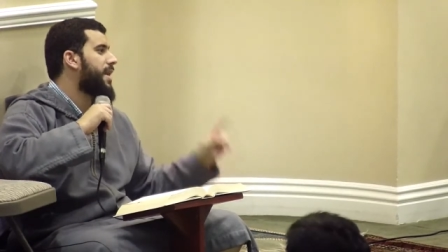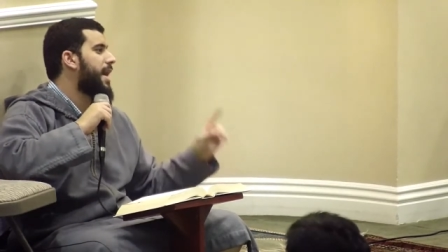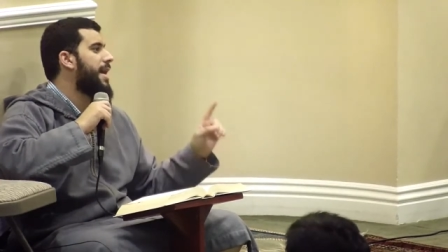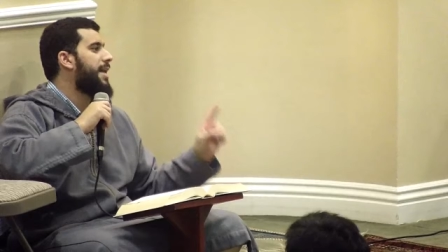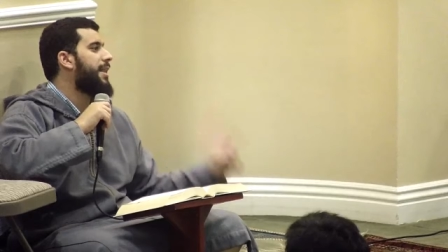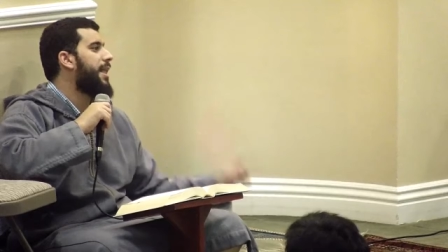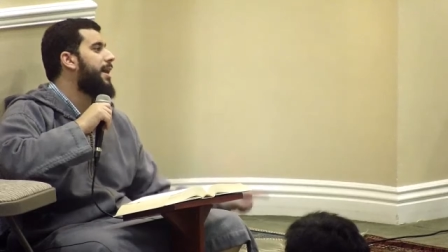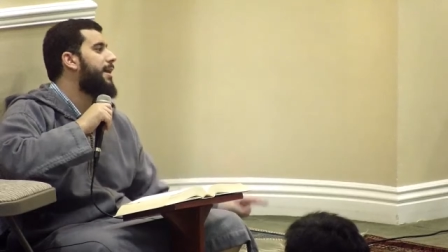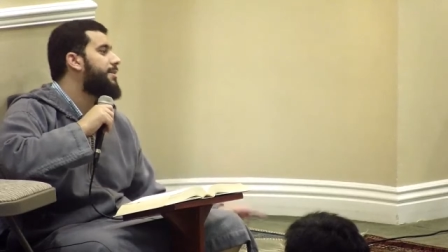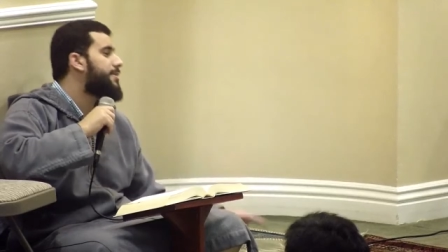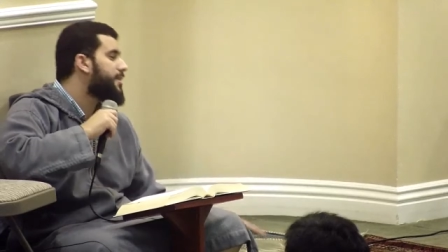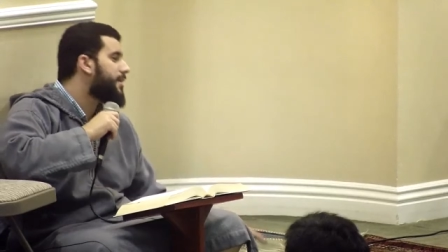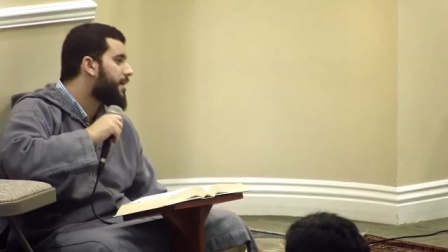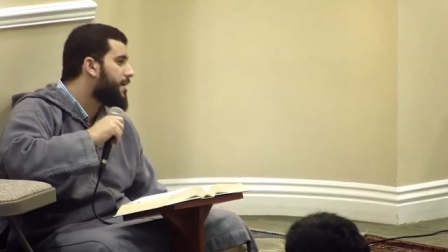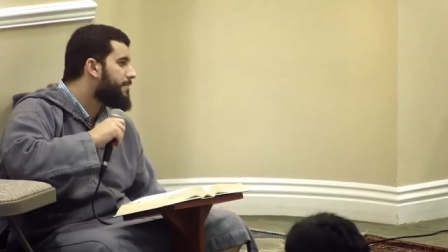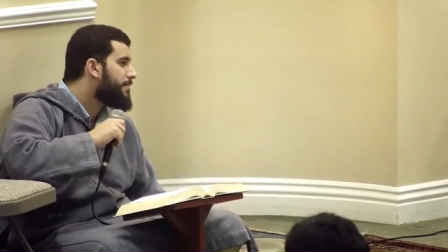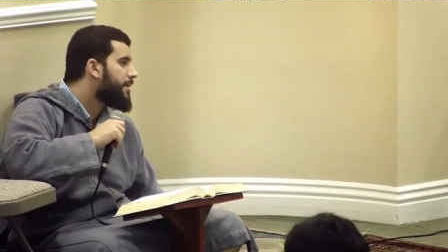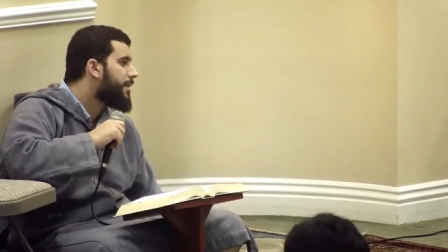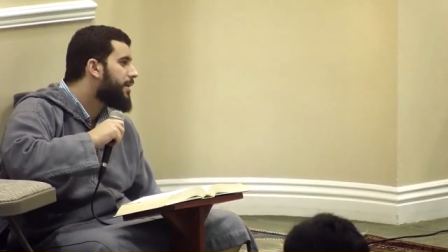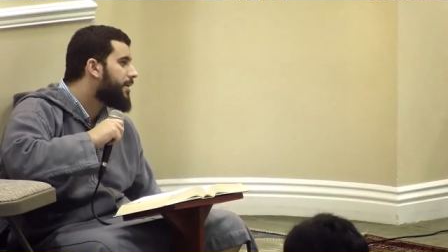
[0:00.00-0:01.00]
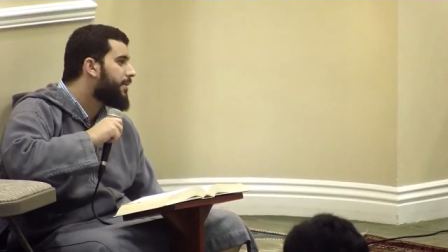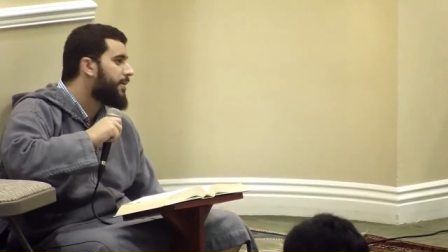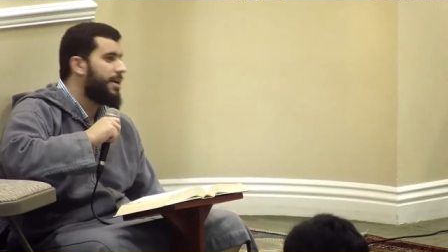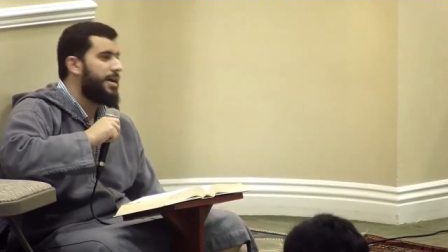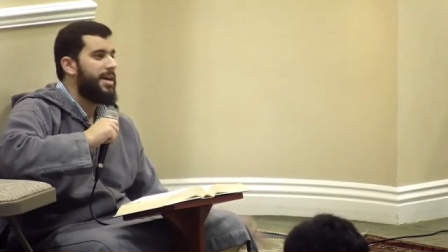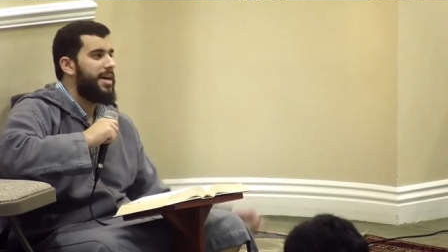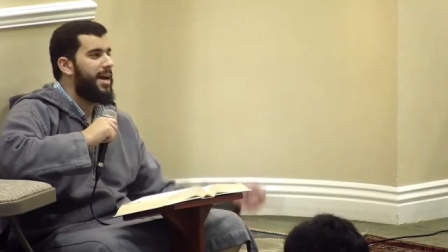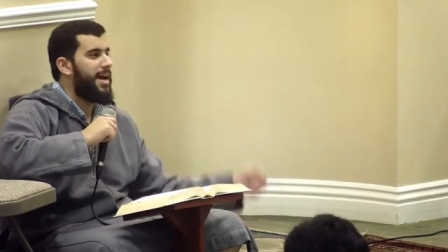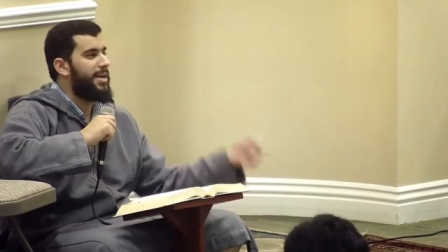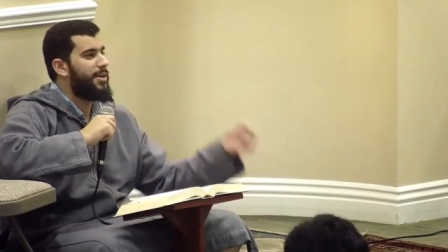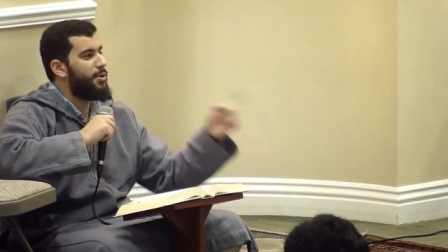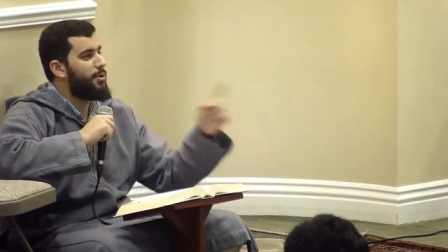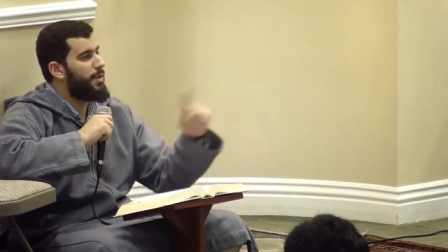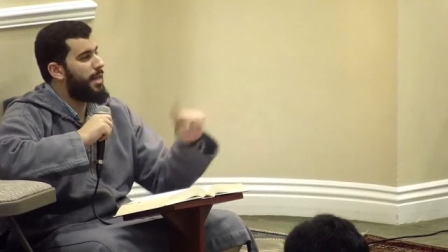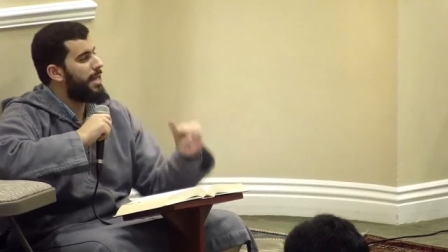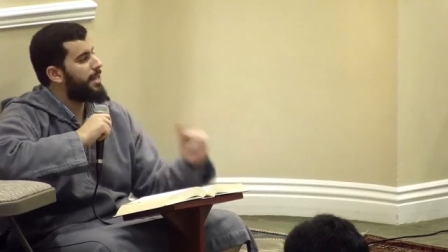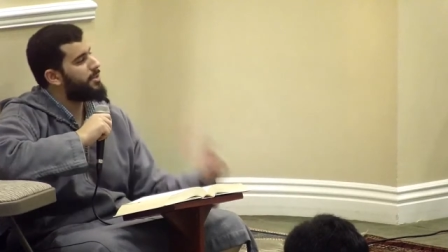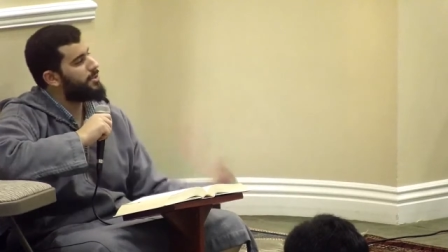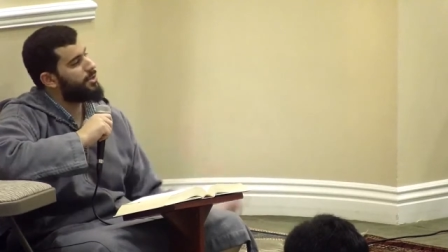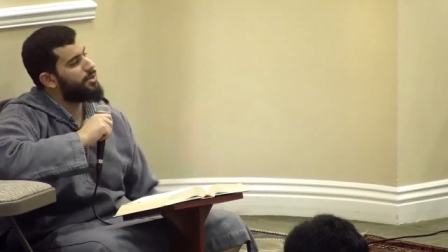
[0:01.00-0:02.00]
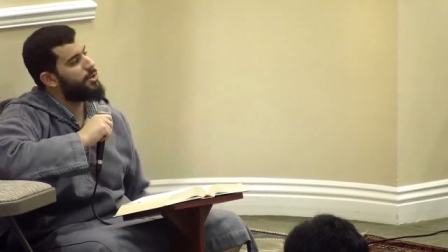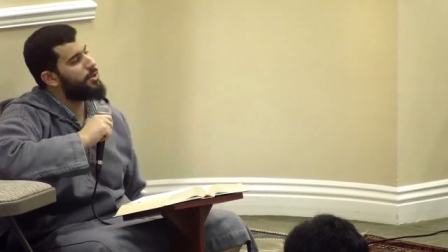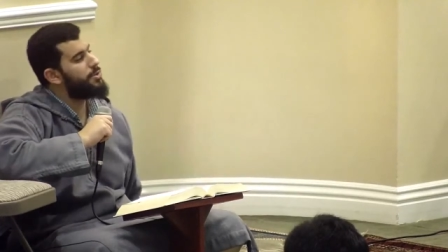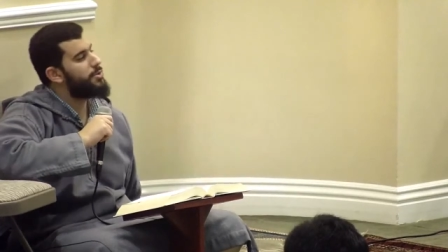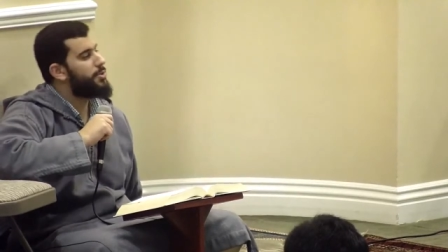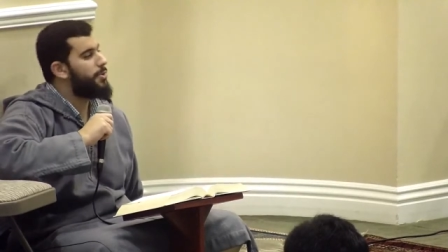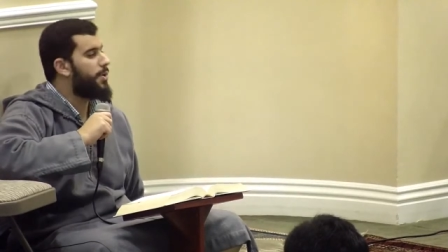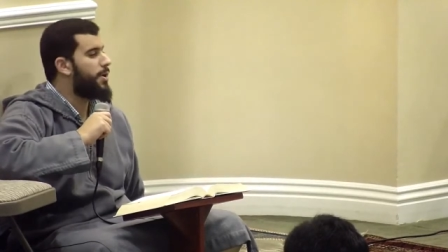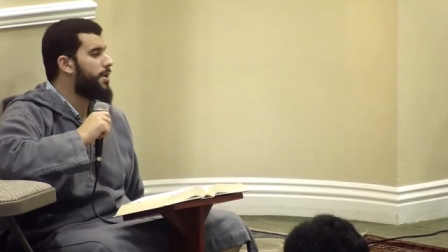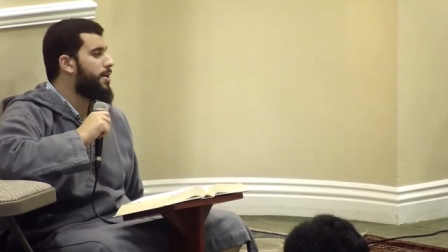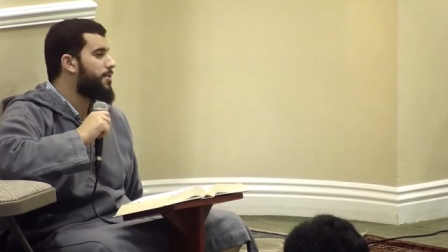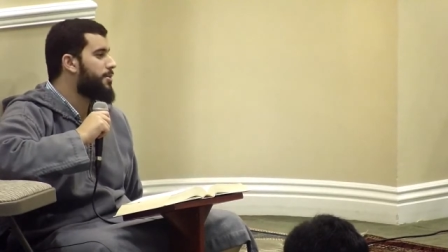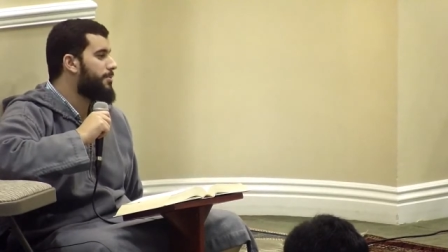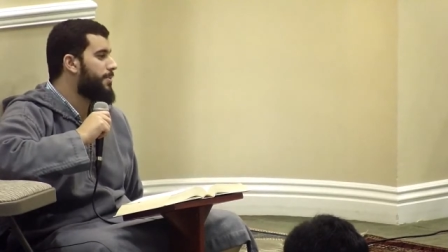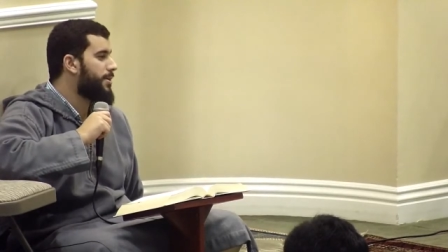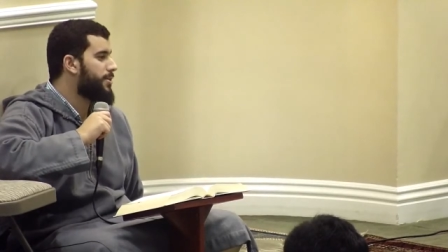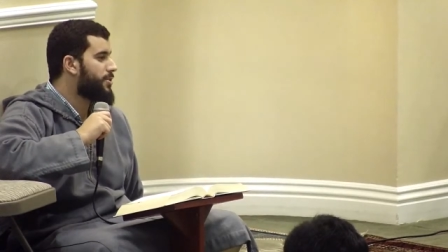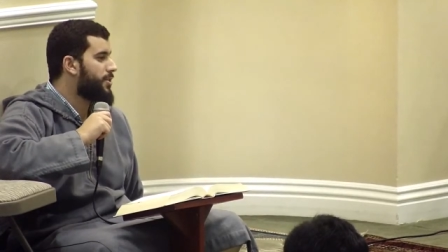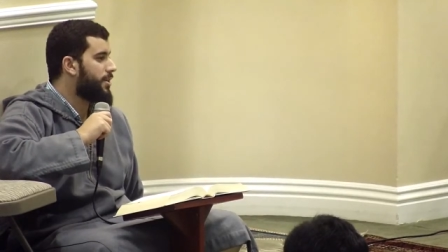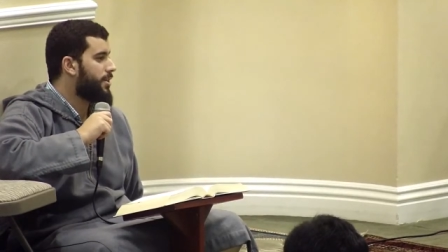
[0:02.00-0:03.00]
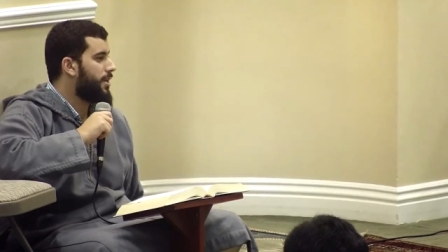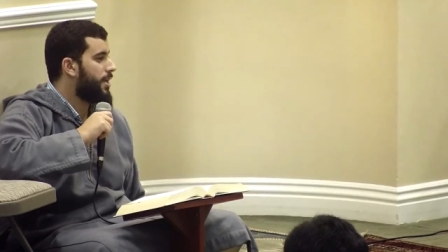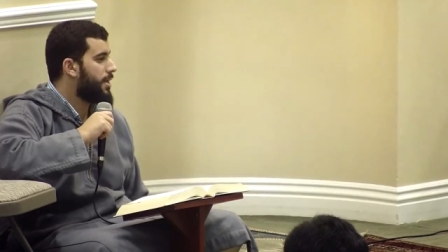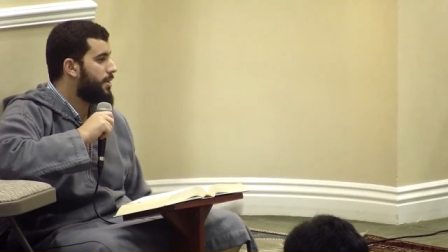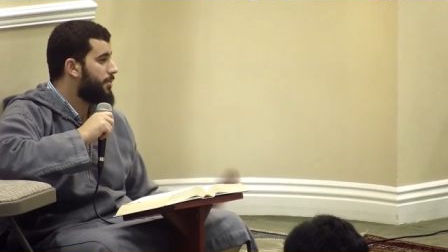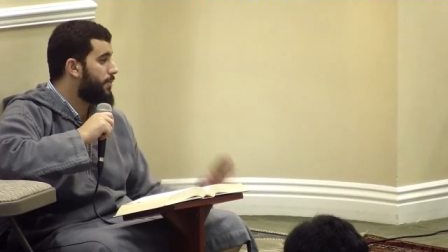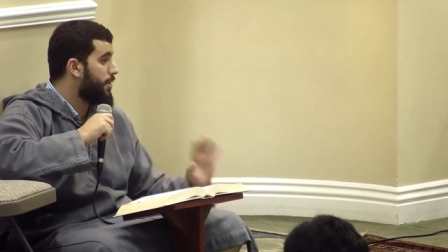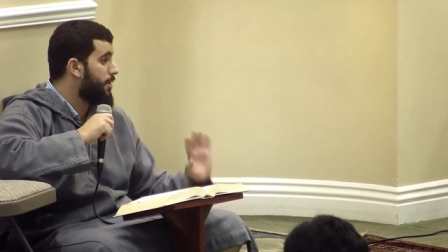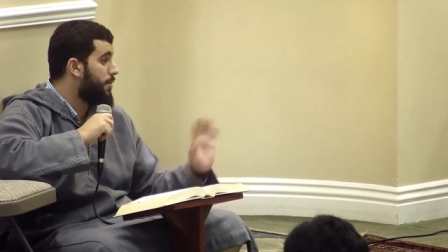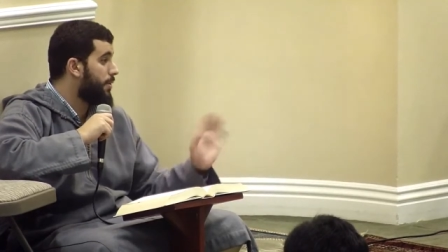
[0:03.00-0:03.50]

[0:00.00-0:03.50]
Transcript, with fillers: They said, I like to come here, I don't like to go to another masjid.